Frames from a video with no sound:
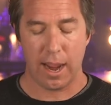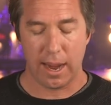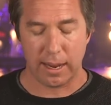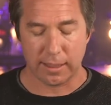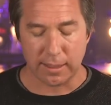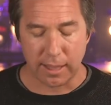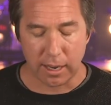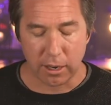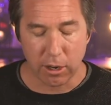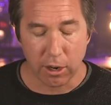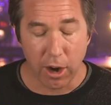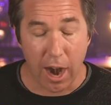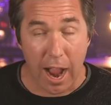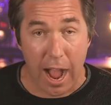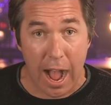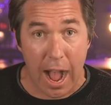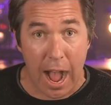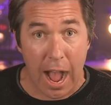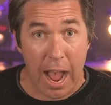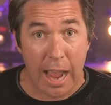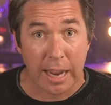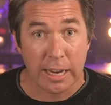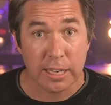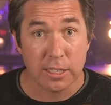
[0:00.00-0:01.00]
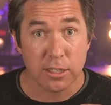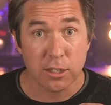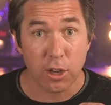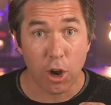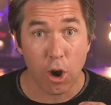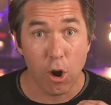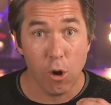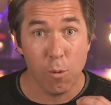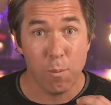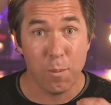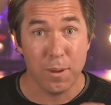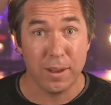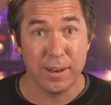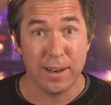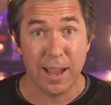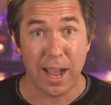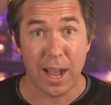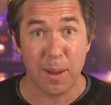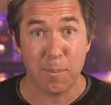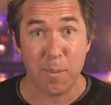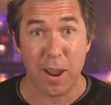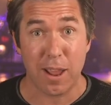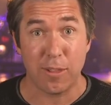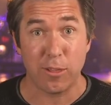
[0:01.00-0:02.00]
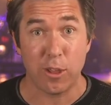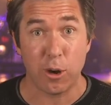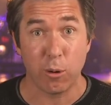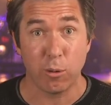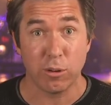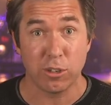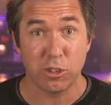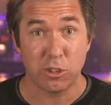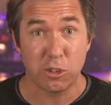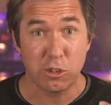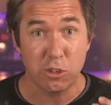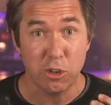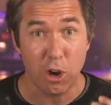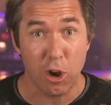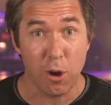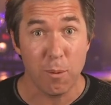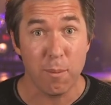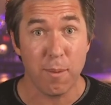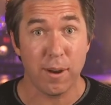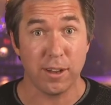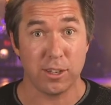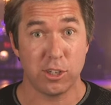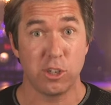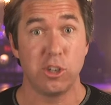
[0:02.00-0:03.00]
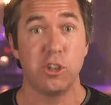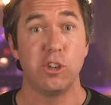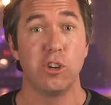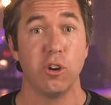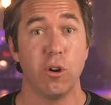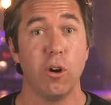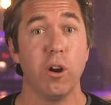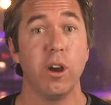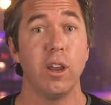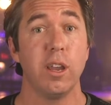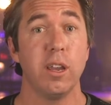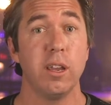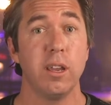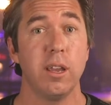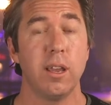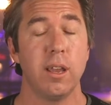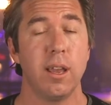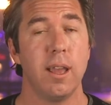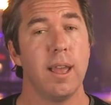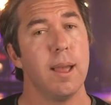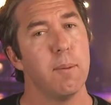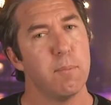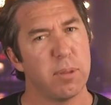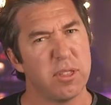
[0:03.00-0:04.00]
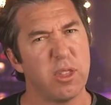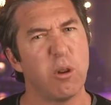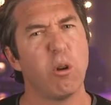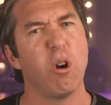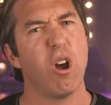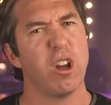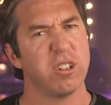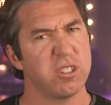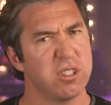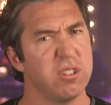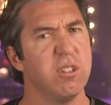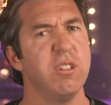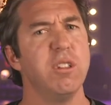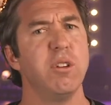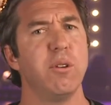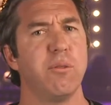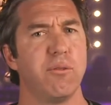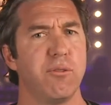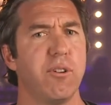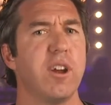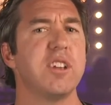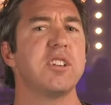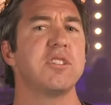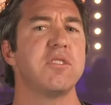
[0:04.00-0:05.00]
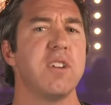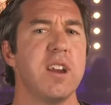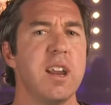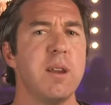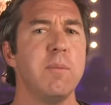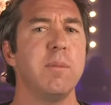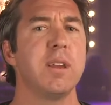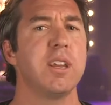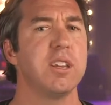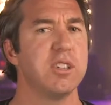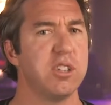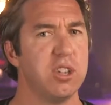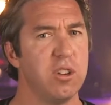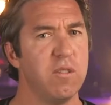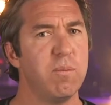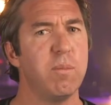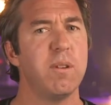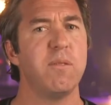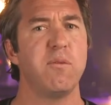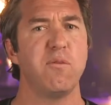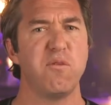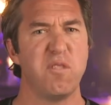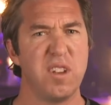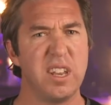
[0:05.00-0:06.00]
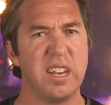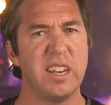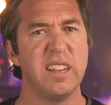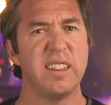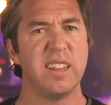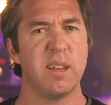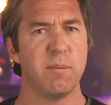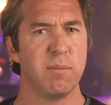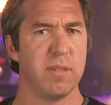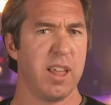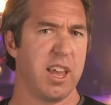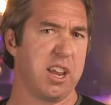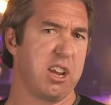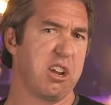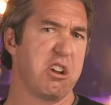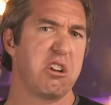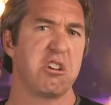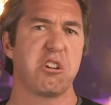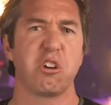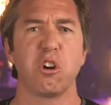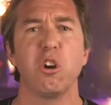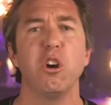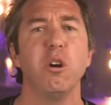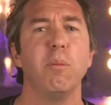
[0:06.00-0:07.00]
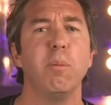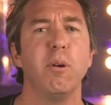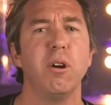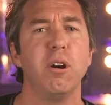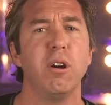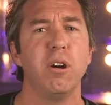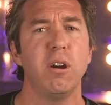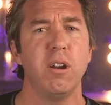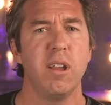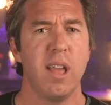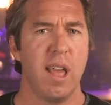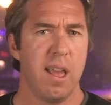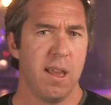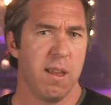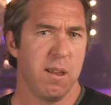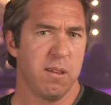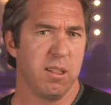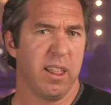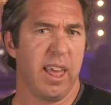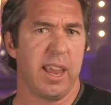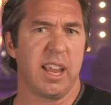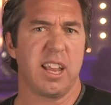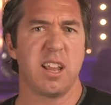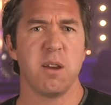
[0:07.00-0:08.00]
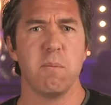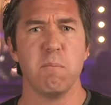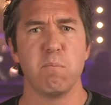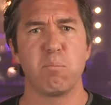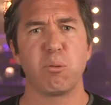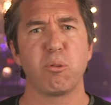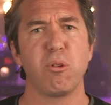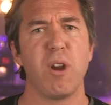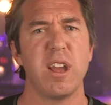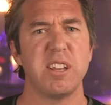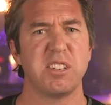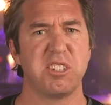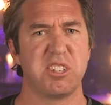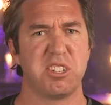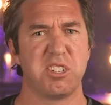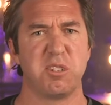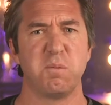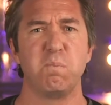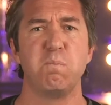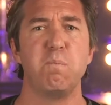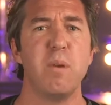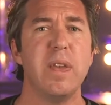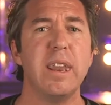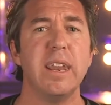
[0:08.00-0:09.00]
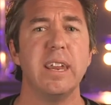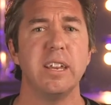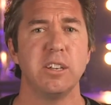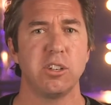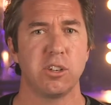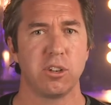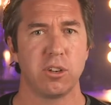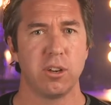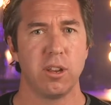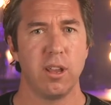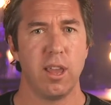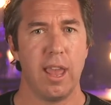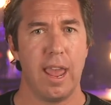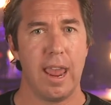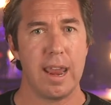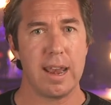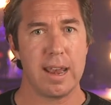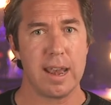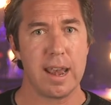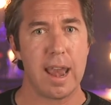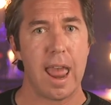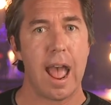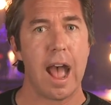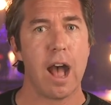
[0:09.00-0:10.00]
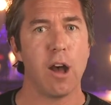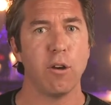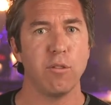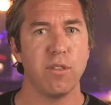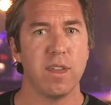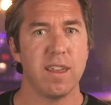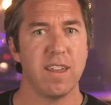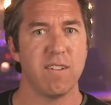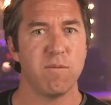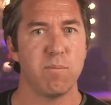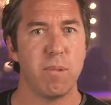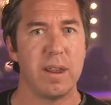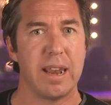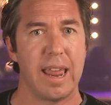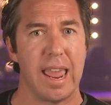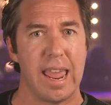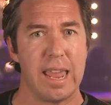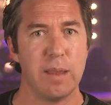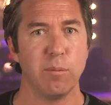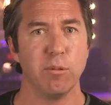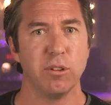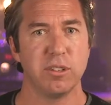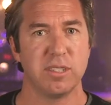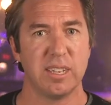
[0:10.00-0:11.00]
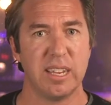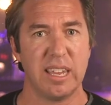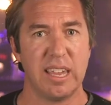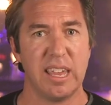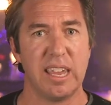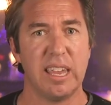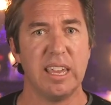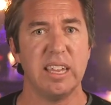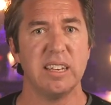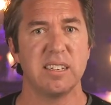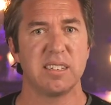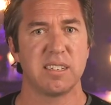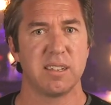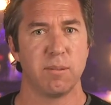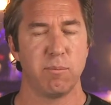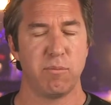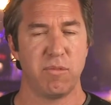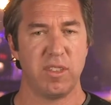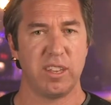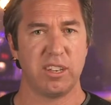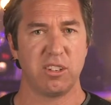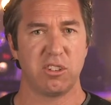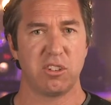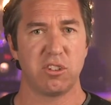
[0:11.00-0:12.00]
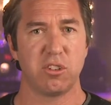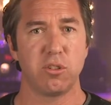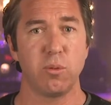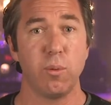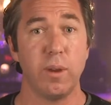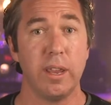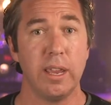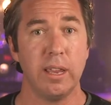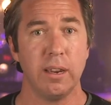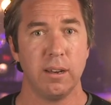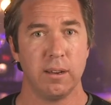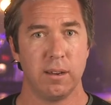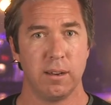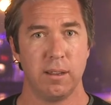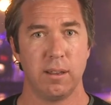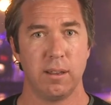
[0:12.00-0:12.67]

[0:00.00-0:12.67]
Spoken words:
and their eyes opened up and there was so much joy, but they were also a little frustrated because you've been feeding them like Gerber, like compressed spinach, and now they have been able to eat something sweet.